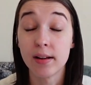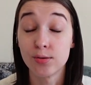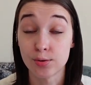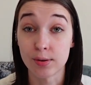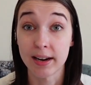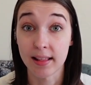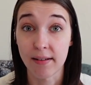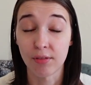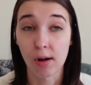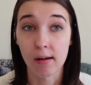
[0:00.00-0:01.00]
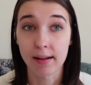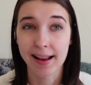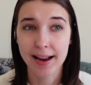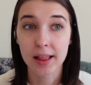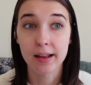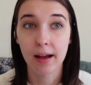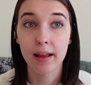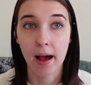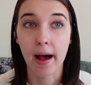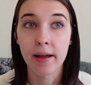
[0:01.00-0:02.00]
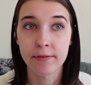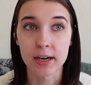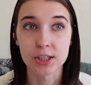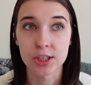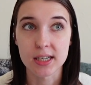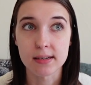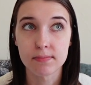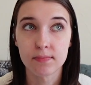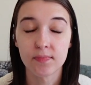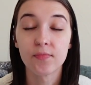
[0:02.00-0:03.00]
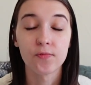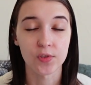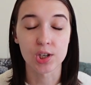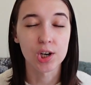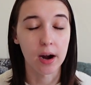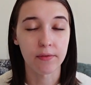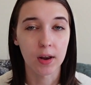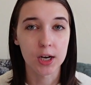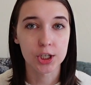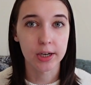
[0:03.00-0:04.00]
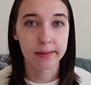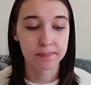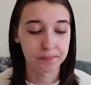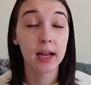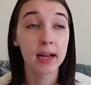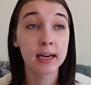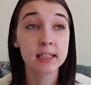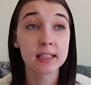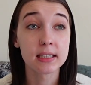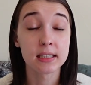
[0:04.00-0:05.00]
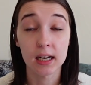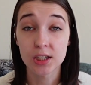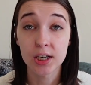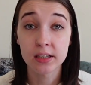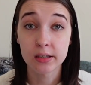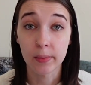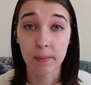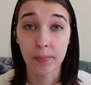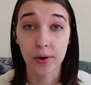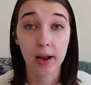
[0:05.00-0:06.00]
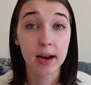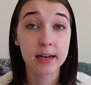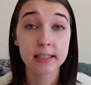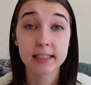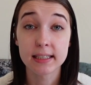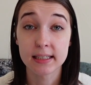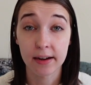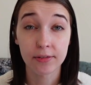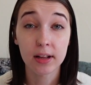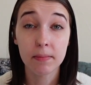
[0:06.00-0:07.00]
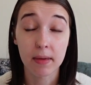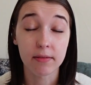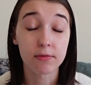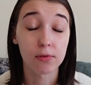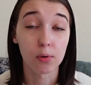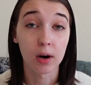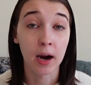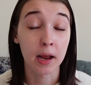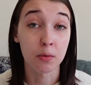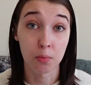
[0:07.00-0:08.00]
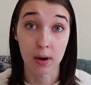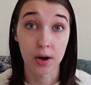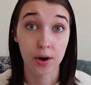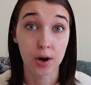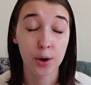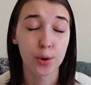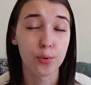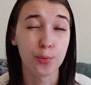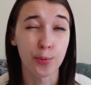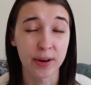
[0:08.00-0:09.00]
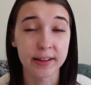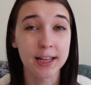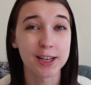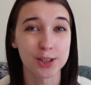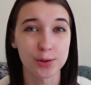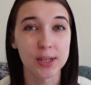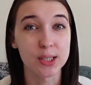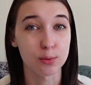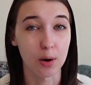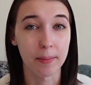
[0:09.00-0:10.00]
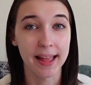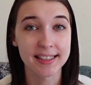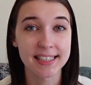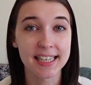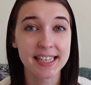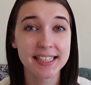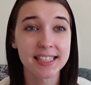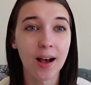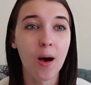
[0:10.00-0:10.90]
during that vlog, and I think, yeah, I finished it. For sure, I finished it. It is such a sweet book, and it is definitely meant for a reader who really enjoys romances,